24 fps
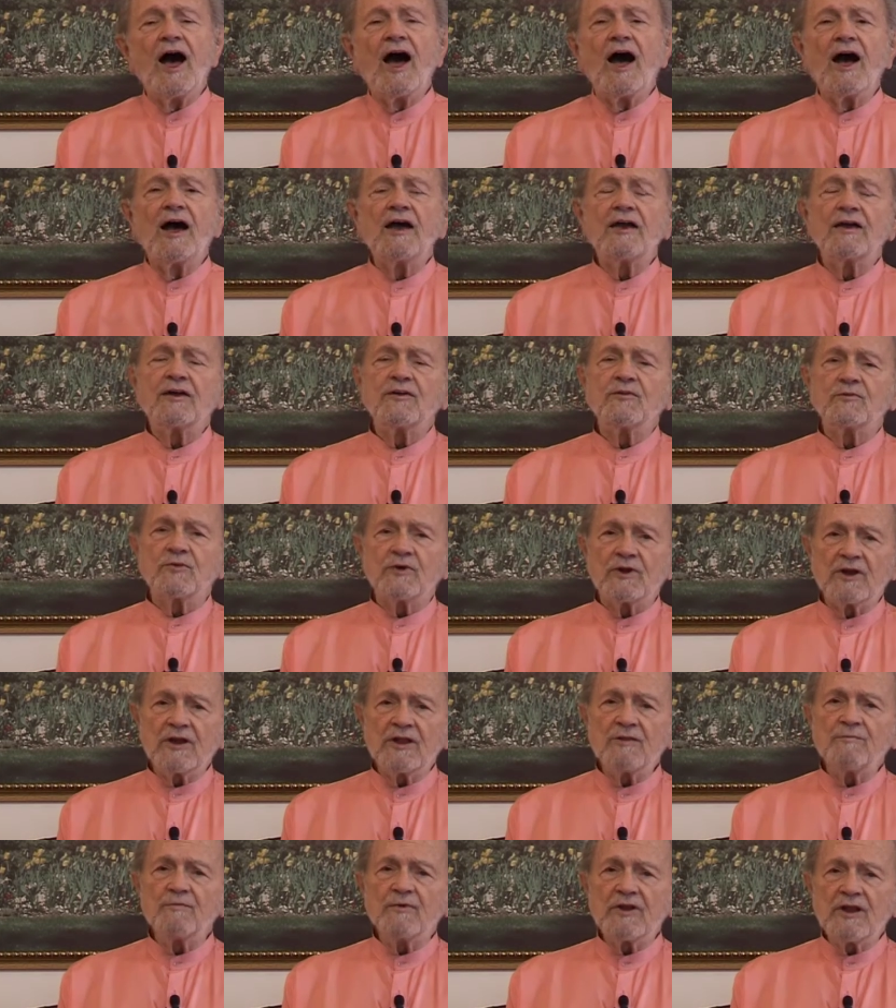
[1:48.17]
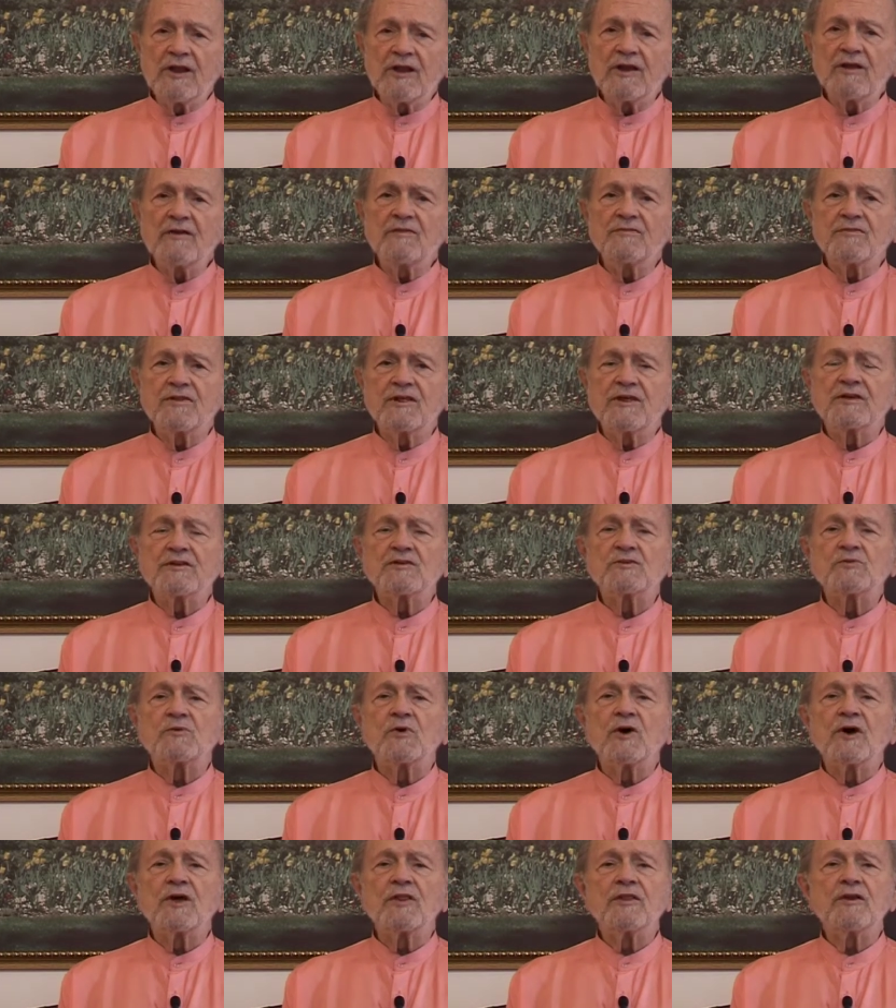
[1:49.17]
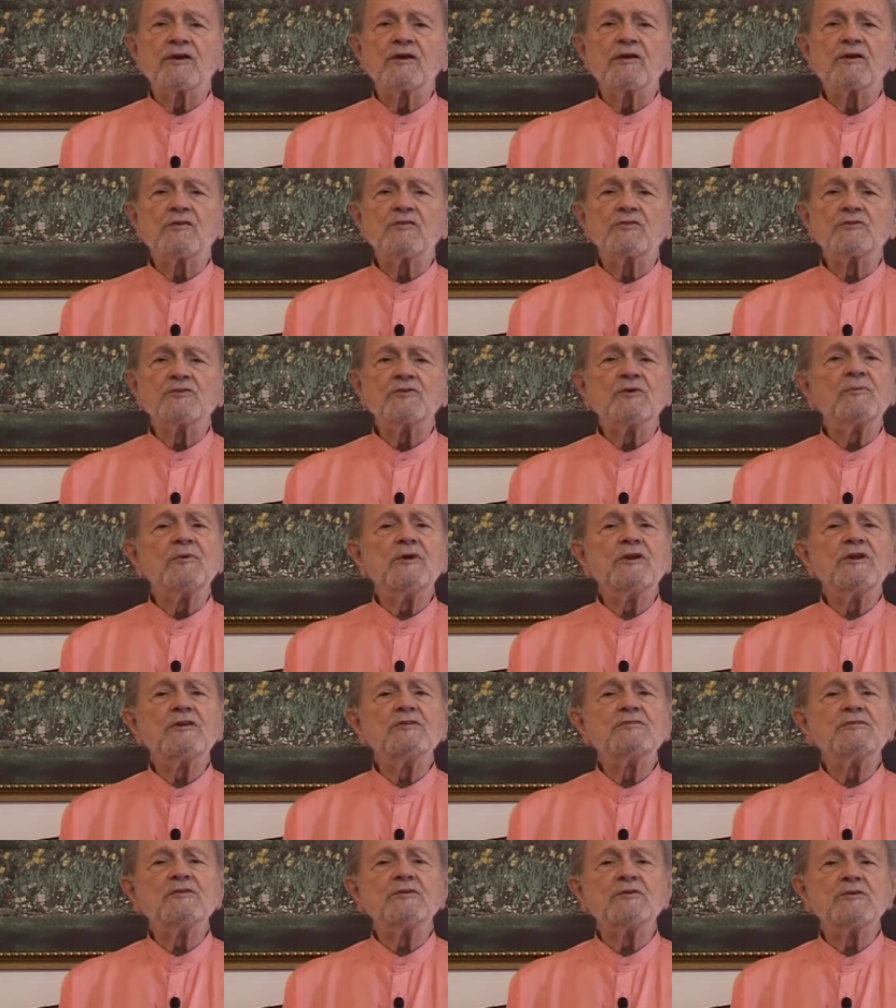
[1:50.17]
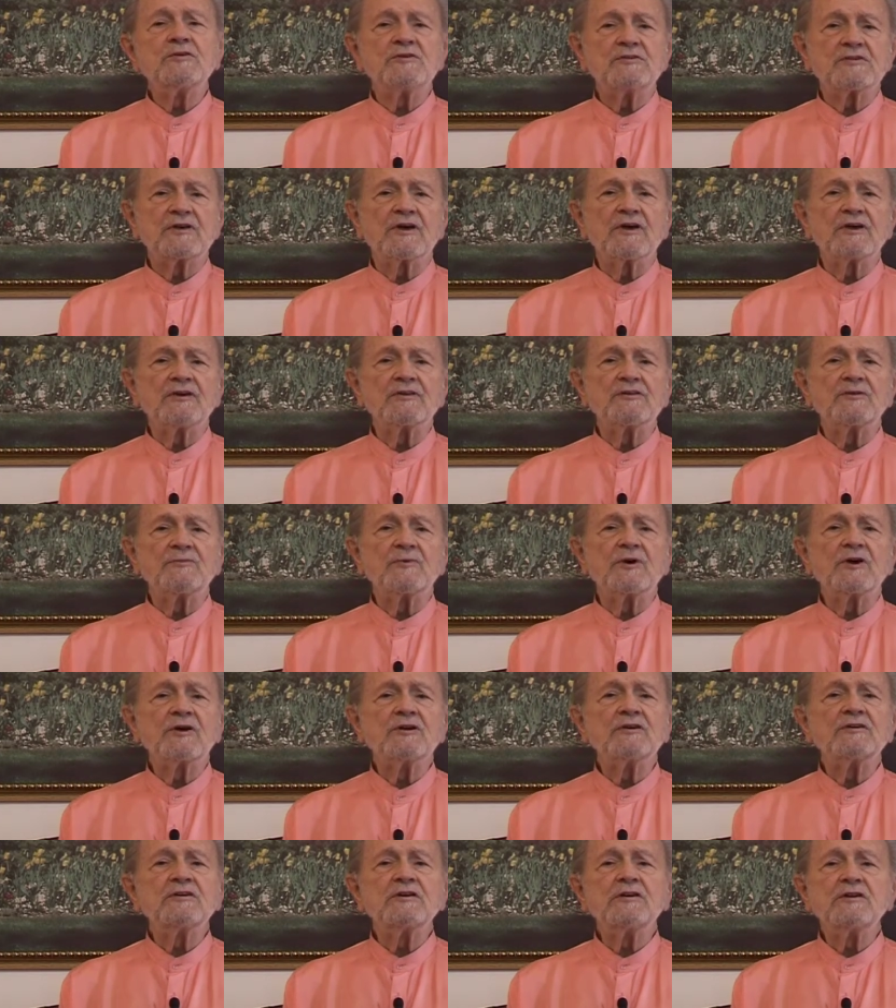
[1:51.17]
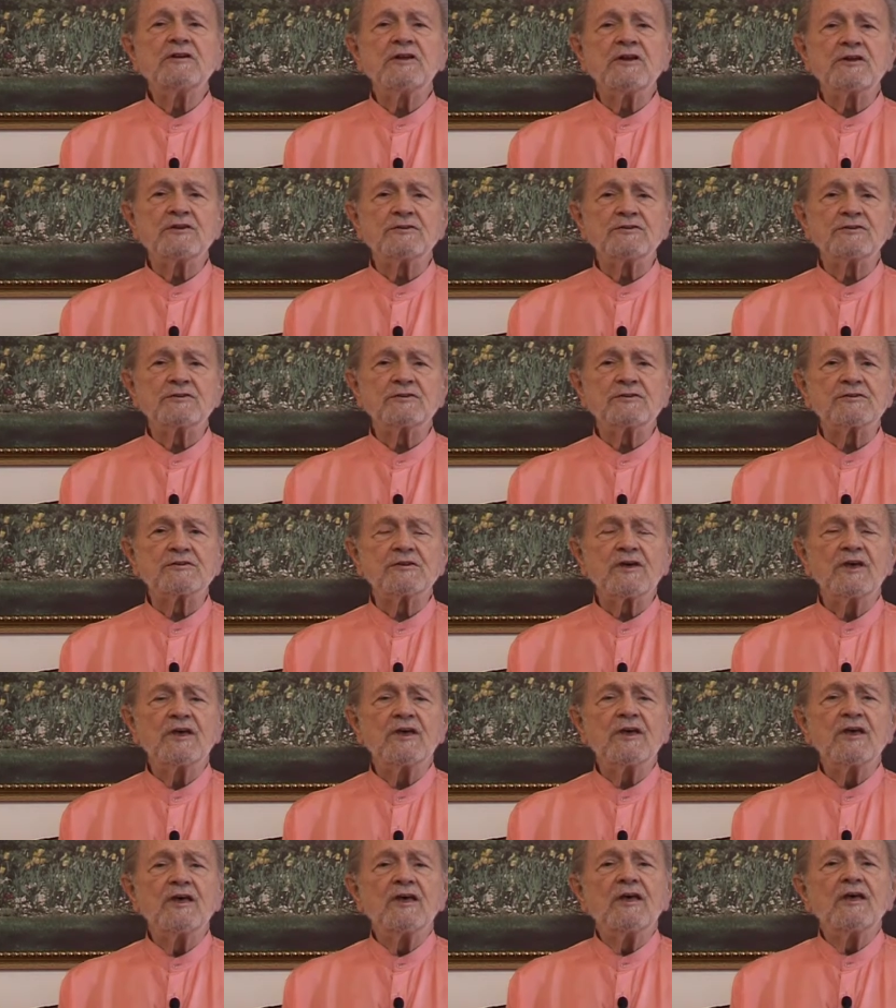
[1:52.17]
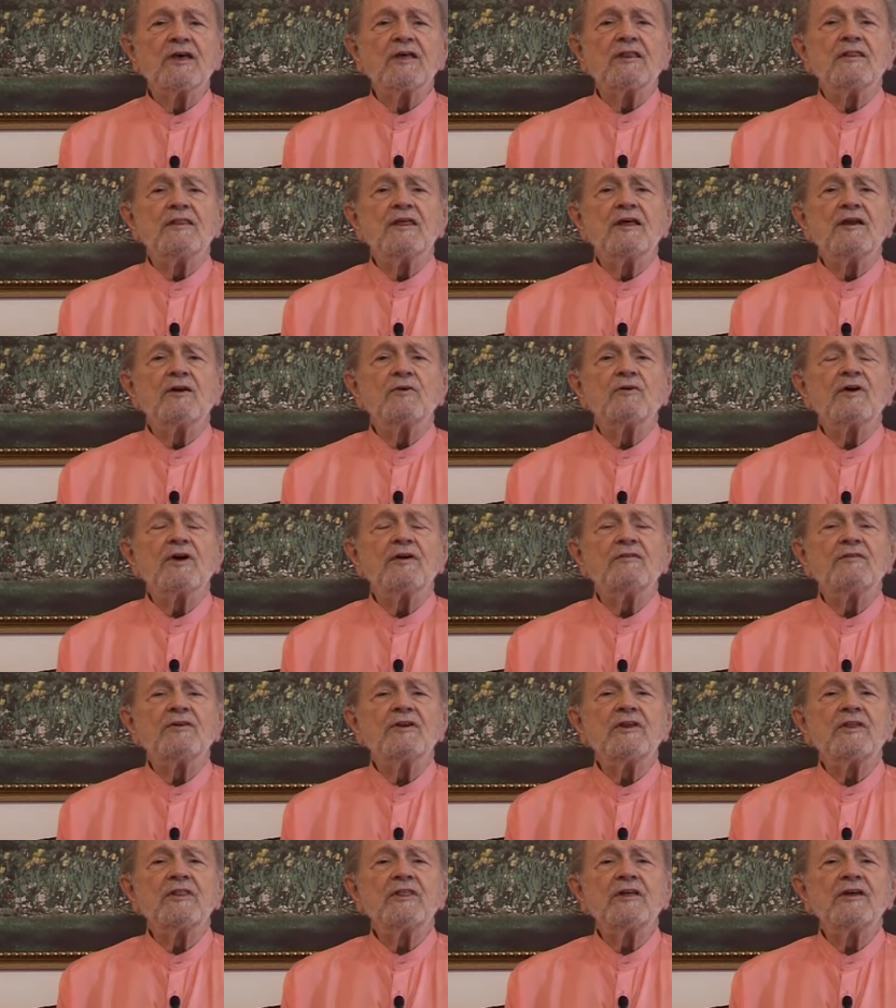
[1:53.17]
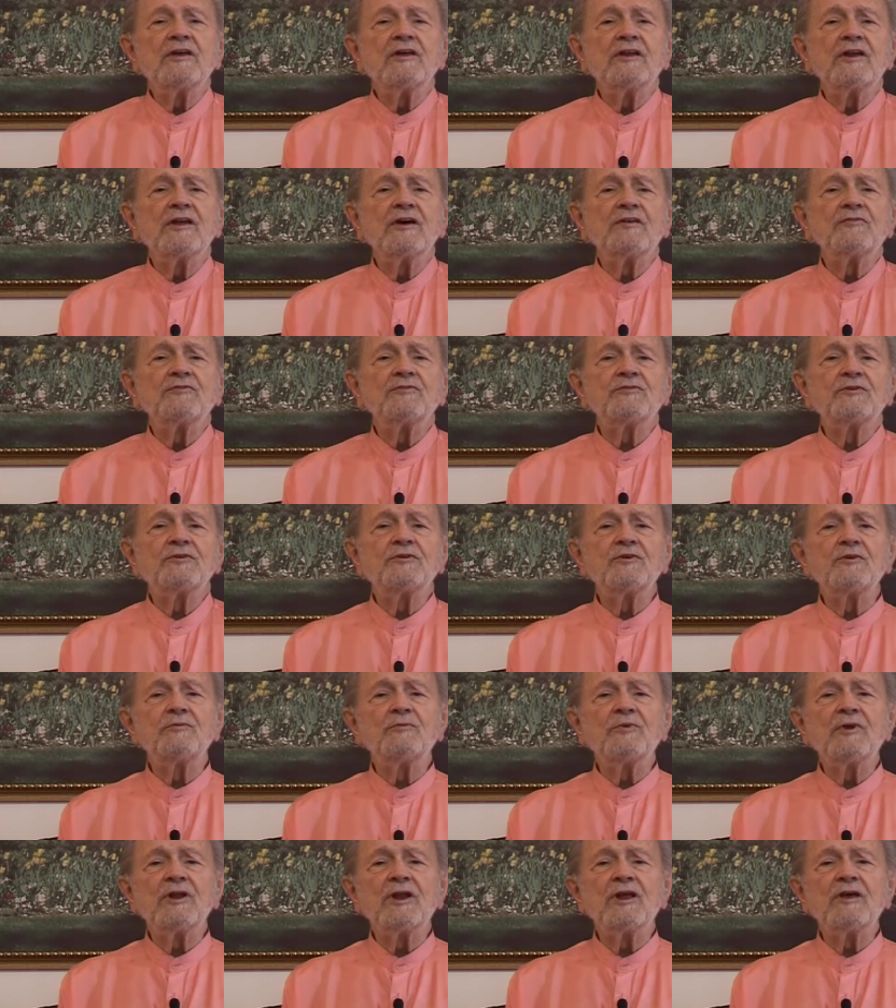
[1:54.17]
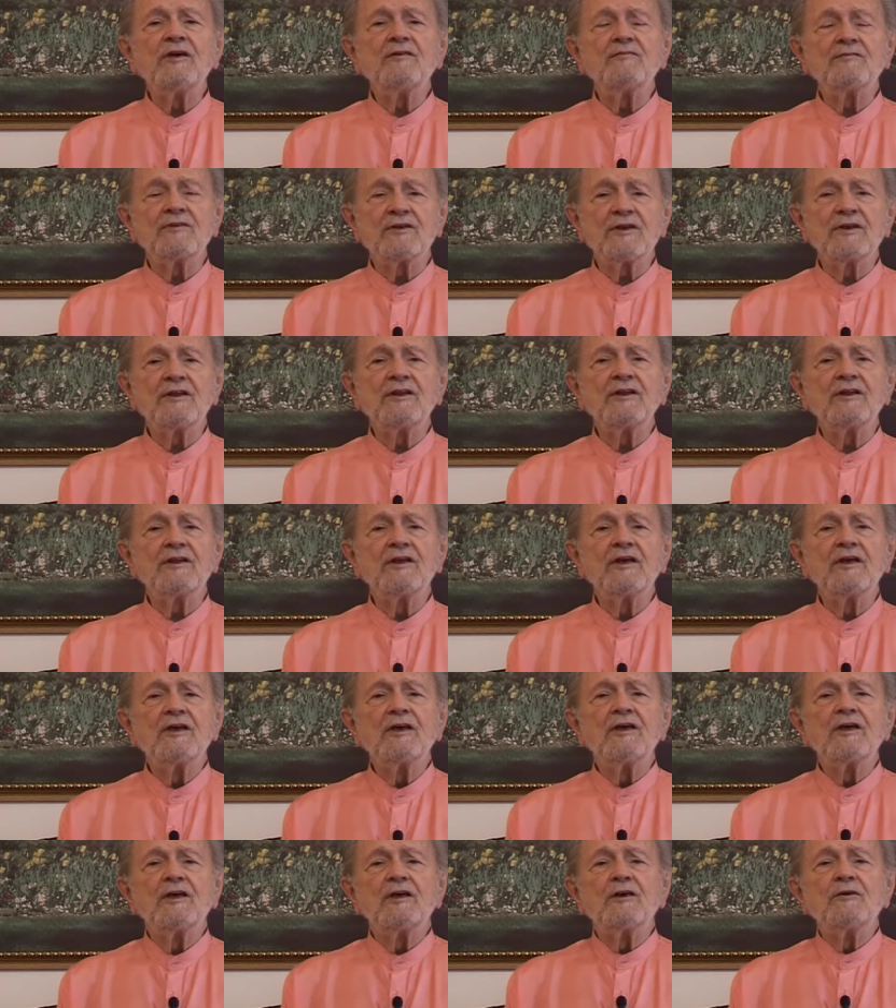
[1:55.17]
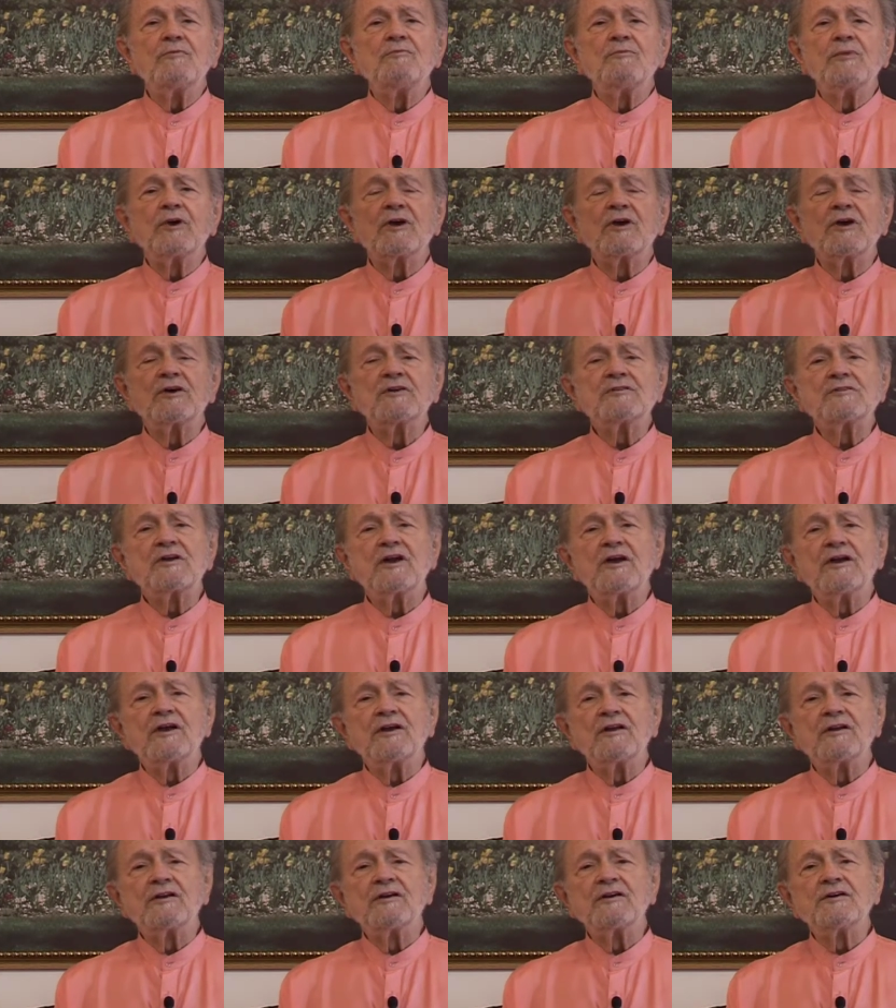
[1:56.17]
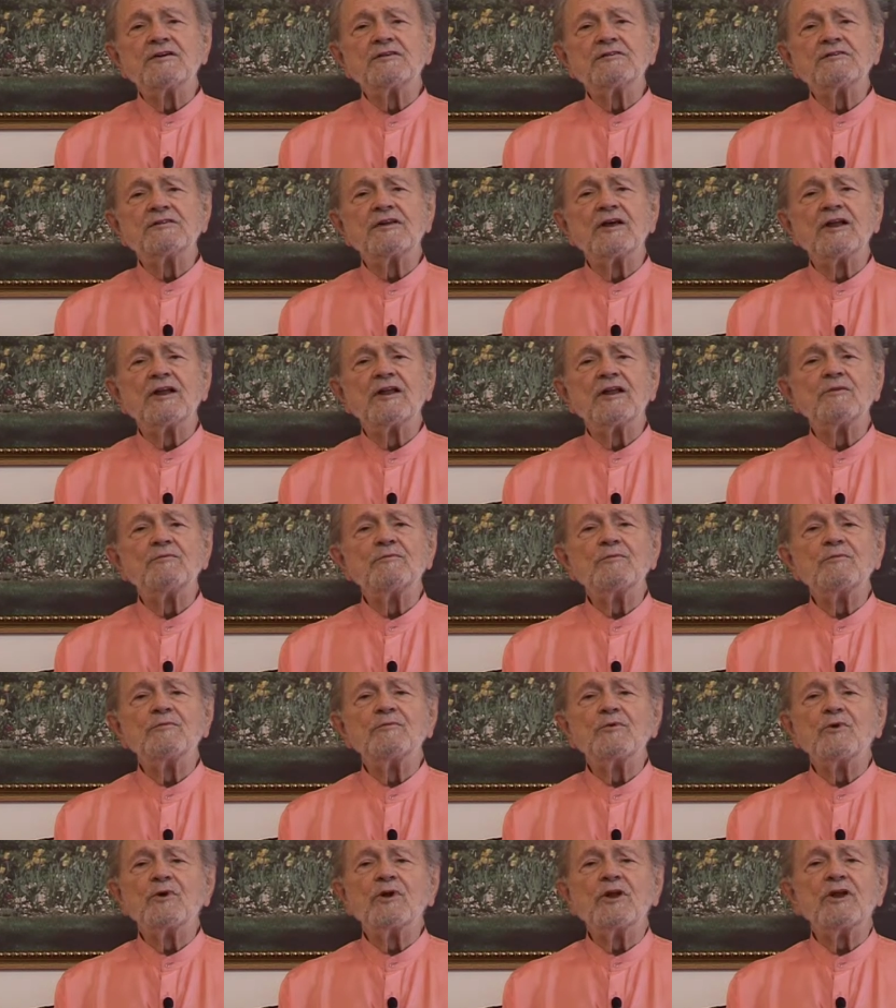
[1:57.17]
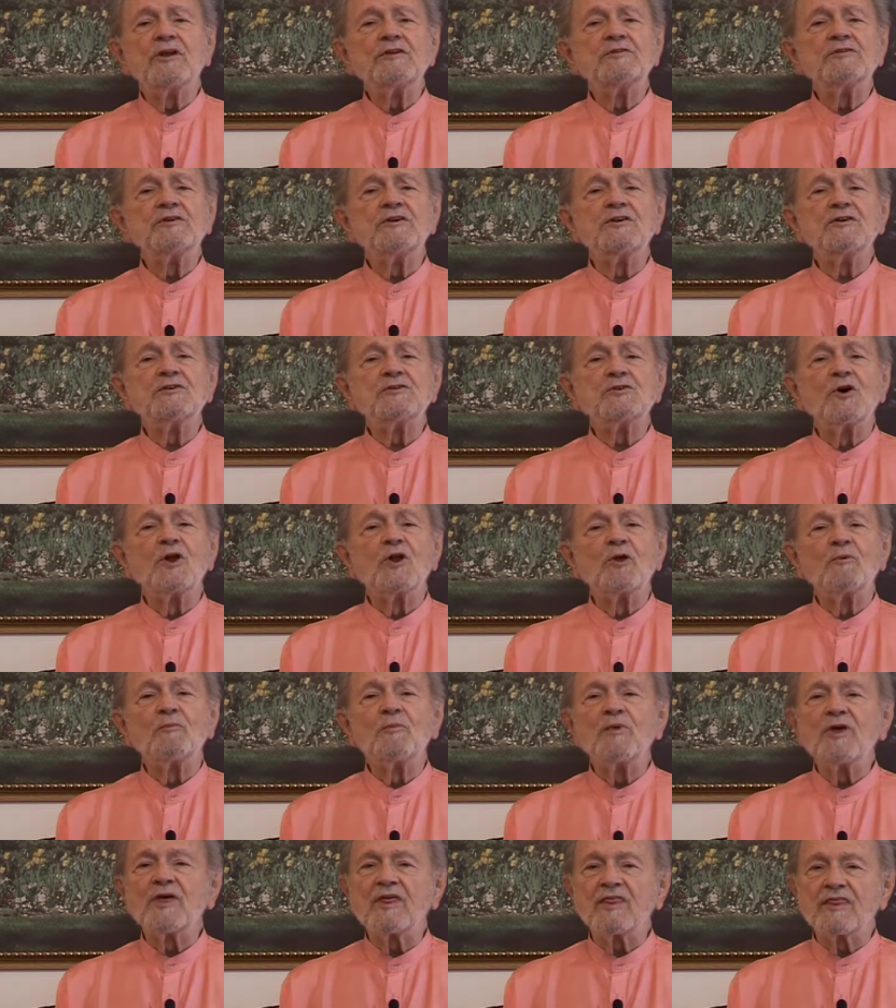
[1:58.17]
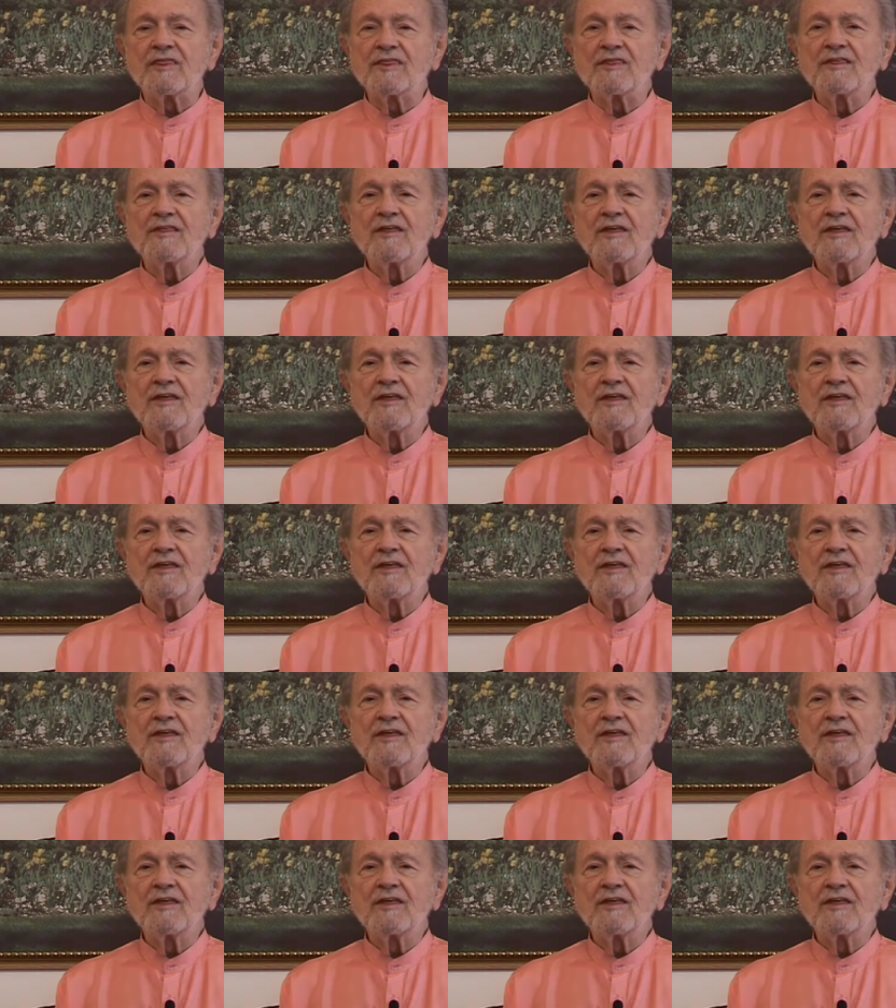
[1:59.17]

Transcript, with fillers: I really believe that is why there are so many suicides among teenagers. They don't have anything left to believe in because their elders tell them religion is all a myth.